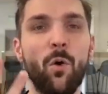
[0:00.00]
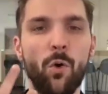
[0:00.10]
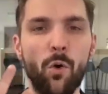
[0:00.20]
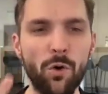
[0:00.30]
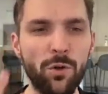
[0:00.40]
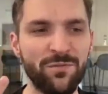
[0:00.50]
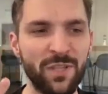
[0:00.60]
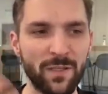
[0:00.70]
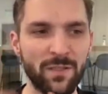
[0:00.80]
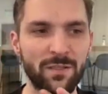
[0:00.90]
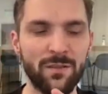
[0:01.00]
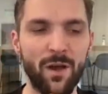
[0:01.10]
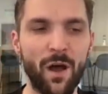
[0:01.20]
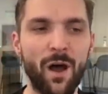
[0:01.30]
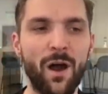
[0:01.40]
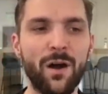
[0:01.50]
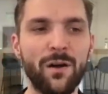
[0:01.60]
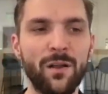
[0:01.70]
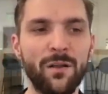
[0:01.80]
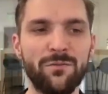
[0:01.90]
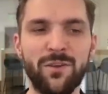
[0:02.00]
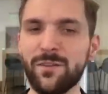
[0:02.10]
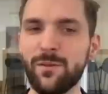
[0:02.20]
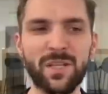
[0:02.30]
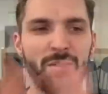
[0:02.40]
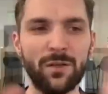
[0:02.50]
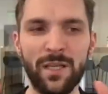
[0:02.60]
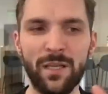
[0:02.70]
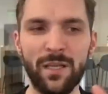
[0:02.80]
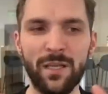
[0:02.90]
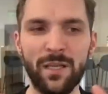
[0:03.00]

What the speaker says: all of this are fundamentally